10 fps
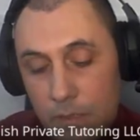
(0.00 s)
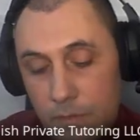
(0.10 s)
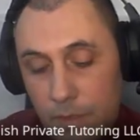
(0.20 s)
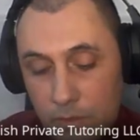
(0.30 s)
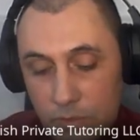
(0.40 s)

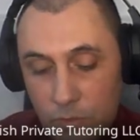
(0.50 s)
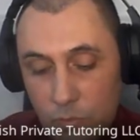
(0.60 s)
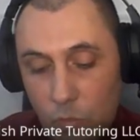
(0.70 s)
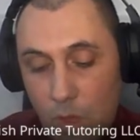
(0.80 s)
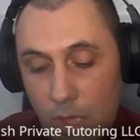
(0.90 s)
The
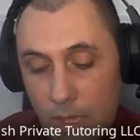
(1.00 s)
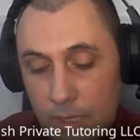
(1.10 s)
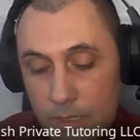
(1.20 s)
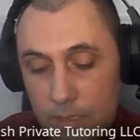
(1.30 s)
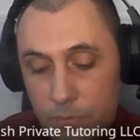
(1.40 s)
reason why
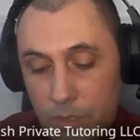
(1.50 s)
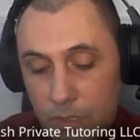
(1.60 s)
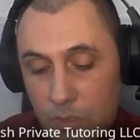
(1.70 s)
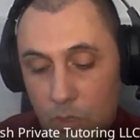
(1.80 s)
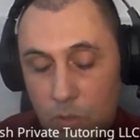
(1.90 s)
is
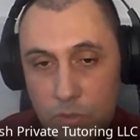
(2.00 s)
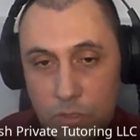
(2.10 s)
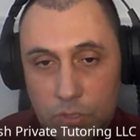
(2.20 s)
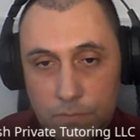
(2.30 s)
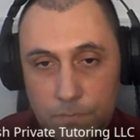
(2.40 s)

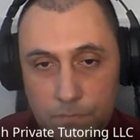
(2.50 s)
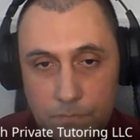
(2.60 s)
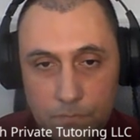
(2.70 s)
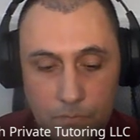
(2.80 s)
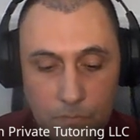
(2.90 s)
because
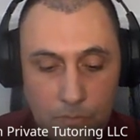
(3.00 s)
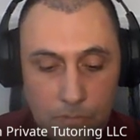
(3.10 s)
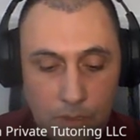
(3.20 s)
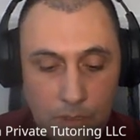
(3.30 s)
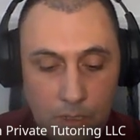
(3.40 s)

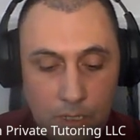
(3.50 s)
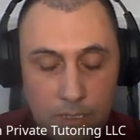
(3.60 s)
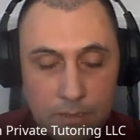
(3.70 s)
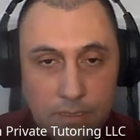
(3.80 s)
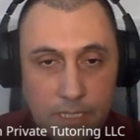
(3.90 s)

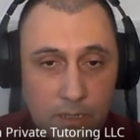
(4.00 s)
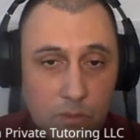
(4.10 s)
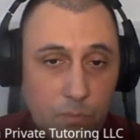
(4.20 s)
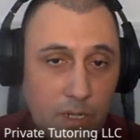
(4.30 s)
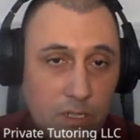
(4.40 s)

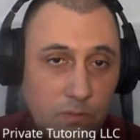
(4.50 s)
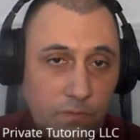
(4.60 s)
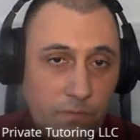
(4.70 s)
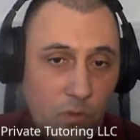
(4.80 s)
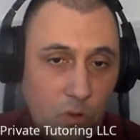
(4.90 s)
second person
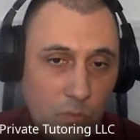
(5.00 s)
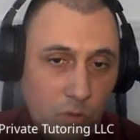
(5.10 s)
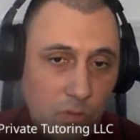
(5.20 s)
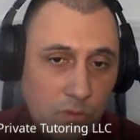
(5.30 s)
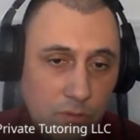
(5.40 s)

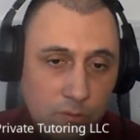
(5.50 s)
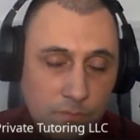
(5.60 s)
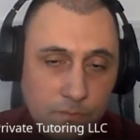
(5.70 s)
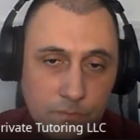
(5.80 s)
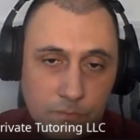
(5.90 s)
formal
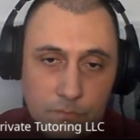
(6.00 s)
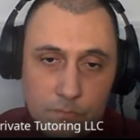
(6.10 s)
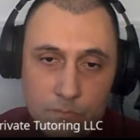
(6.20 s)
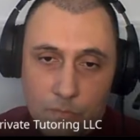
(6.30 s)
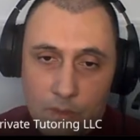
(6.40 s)

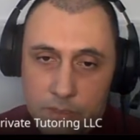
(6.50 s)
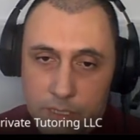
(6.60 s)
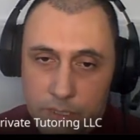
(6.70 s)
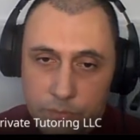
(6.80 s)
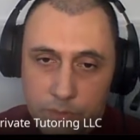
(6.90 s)

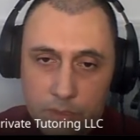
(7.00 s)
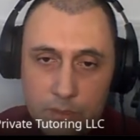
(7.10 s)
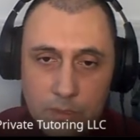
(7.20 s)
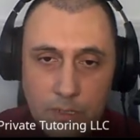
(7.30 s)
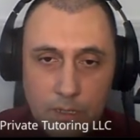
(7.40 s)
singular
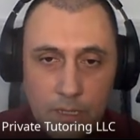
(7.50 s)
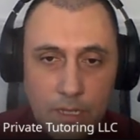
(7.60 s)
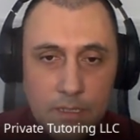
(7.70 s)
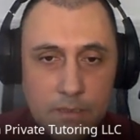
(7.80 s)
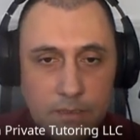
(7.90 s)

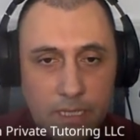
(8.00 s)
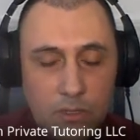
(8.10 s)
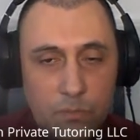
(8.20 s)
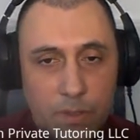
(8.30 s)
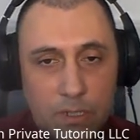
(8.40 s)
and
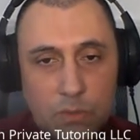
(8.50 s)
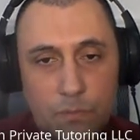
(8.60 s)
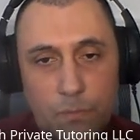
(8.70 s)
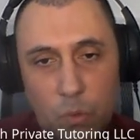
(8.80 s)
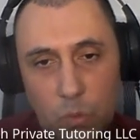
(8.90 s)
second person
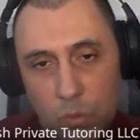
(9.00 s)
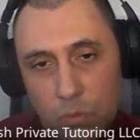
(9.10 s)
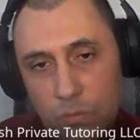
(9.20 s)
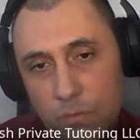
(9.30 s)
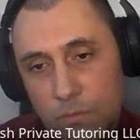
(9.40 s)

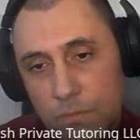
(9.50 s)
plural.